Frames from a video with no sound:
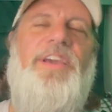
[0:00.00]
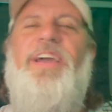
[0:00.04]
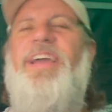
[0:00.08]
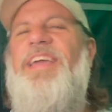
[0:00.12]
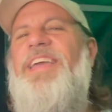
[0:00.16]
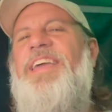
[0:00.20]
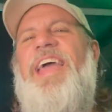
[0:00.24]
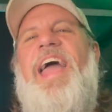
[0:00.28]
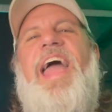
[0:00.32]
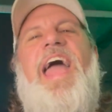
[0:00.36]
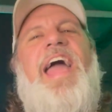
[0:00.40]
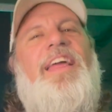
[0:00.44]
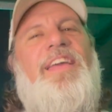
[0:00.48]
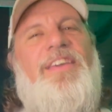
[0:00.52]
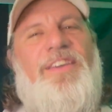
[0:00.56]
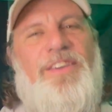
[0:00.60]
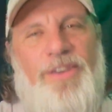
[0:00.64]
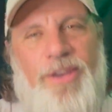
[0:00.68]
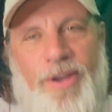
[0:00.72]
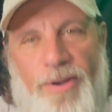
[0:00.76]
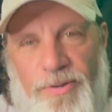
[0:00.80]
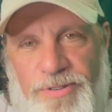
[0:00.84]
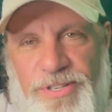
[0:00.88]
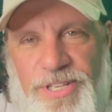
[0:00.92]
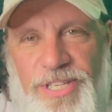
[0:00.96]
You get
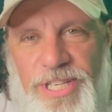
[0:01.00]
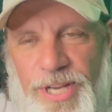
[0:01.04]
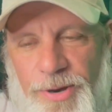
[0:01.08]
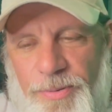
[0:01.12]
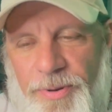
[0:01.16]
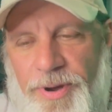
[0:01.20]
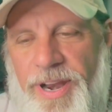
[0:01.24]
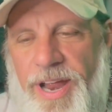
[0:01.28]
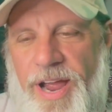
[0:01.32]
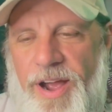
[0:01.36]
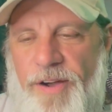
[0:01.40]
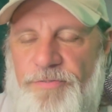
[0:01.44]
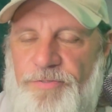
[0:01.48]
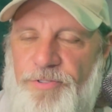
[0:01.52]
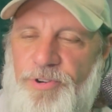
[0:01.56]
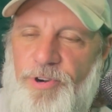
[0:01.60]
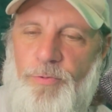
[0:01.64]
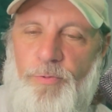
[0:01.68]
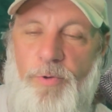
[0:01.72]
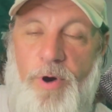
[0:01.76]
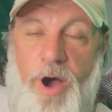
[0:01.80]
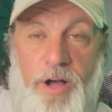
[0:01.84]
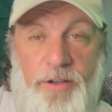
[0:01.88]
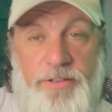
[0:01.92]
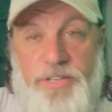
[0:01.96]
used to it after
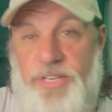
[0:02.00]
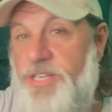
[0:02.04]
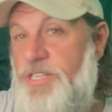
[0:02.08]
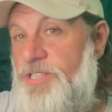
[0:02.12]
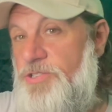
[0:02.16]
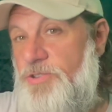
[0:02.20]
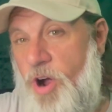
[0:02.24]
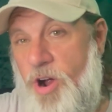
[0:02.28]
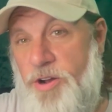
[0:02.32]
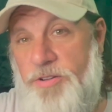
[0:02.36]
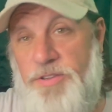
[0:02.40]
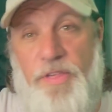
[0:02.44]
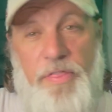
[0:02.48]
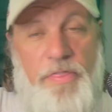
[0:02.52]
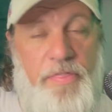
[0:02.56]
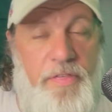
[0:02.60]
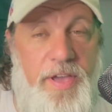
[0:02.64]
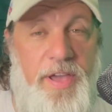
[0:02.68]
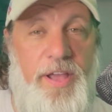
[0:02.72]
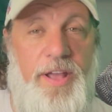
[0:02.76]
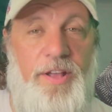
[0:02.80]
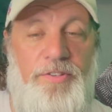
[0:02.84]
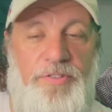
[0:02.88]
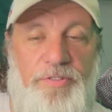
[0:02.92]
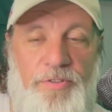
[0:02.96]
a while. You start to
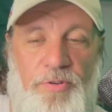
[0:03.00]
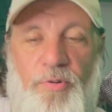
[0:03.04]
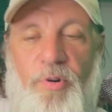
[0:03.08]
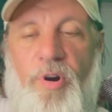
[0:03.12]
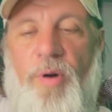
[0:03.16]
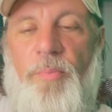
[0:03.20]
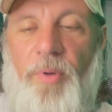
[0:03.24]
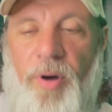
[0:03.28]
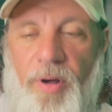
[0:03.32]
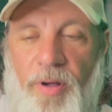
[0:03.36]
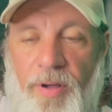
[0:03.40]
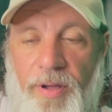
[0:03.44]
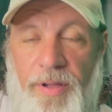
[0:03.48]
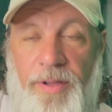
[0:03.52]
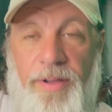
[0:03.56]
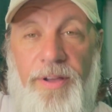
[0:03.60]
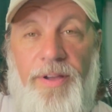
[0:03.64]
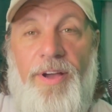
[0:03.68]
think it's normal.